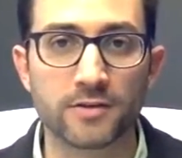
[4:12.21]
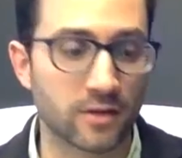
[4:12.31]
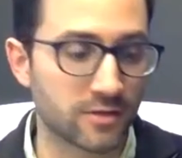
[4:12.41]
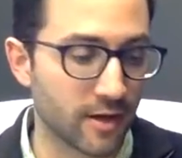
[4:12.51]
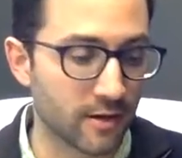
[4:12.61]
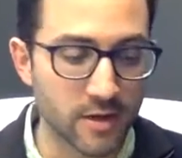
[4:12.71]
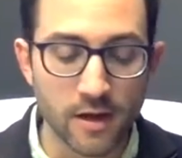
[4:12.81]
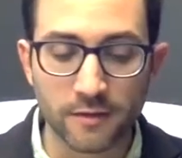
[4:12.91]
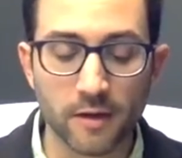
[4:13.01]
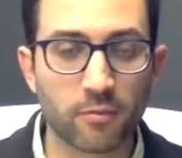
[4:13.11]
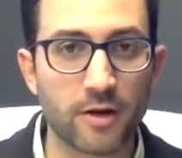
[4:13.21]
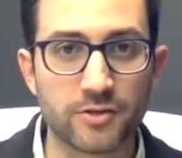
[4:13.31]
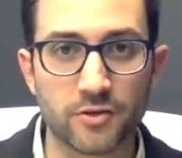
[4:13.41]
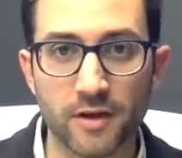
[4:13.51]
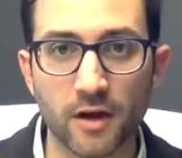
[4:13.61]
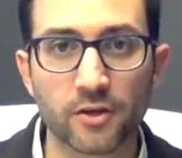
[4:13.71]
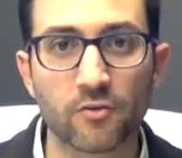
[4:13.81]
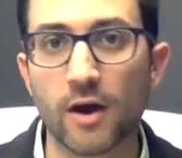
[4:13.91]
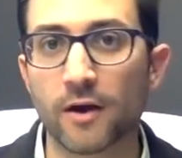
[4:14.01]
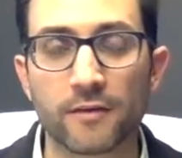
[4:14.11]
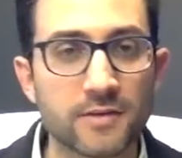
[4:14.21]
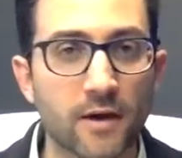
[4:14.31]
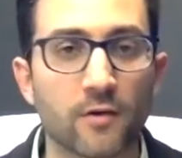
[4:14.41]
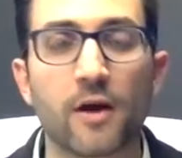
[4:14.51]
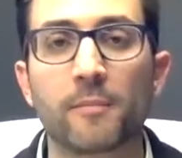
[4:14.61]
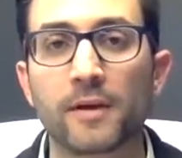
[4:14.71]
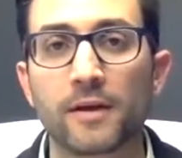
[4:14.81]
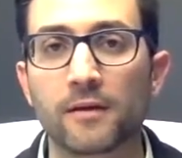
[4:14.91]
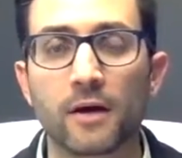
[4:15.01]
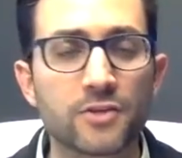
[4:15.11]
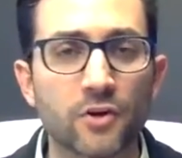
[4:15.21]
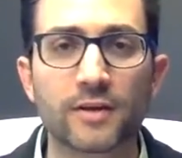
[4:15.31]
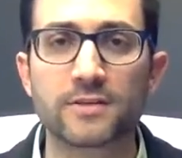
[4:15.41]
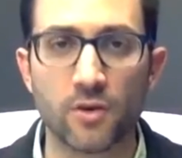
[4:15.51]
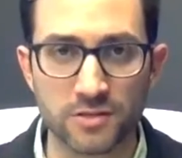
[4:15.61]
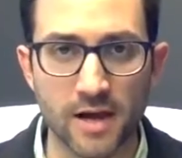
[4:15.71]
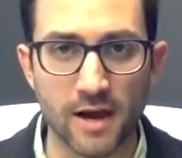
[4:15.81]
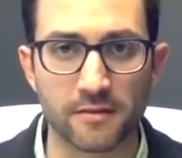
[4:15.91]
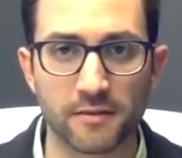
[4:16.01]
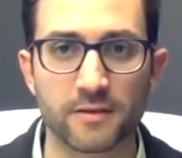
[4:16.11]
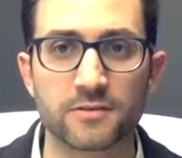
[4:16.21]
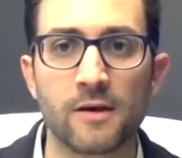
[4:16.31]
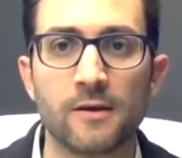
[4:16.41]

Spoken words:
such as the appraiser, the underwriter, the title company, attorneys, those kind of things,